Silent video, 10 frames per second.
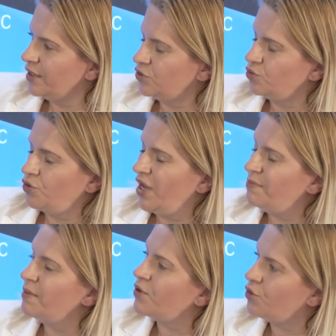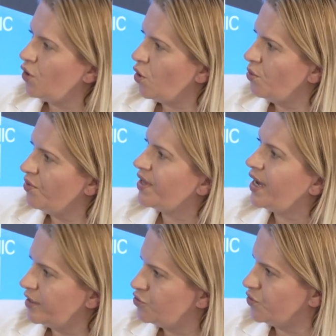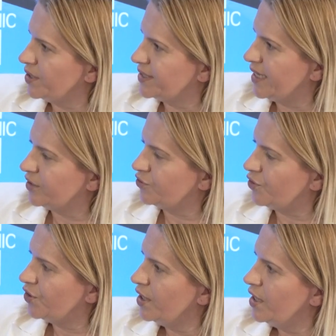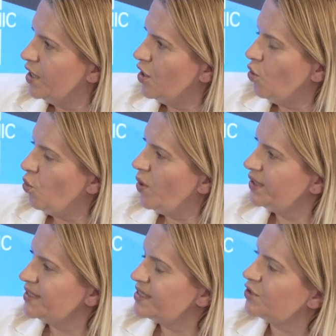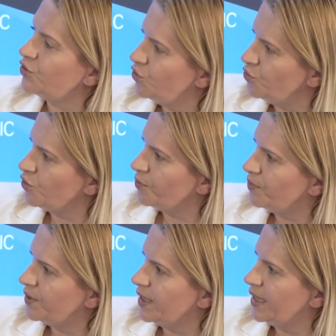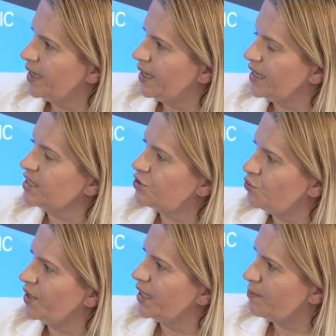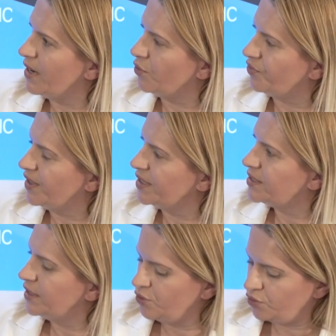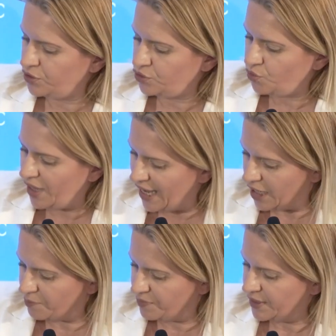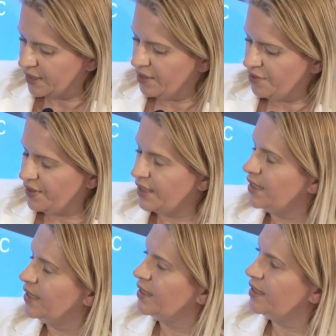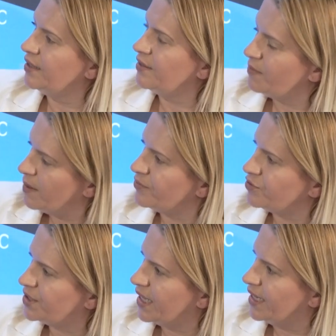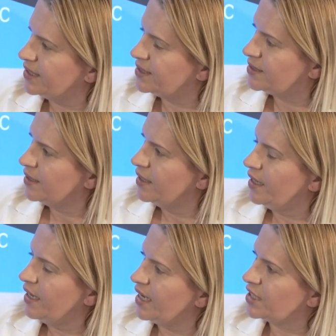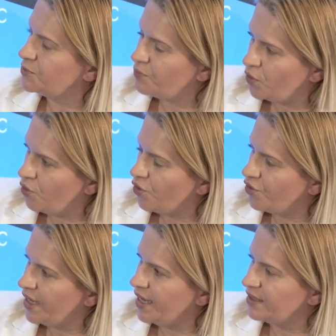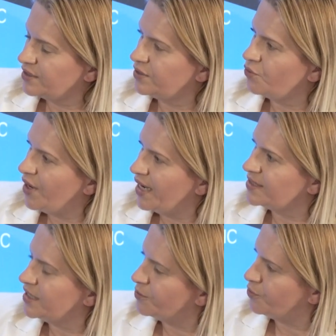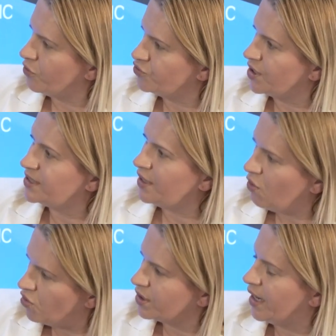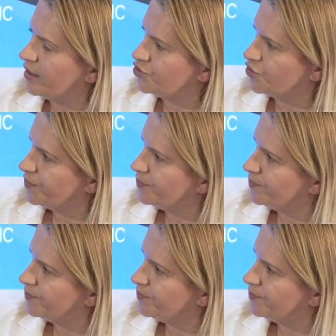to help them grow the cultural sector. What is that Europe is doing about this in order to help the member states explore and raise their projects on culture?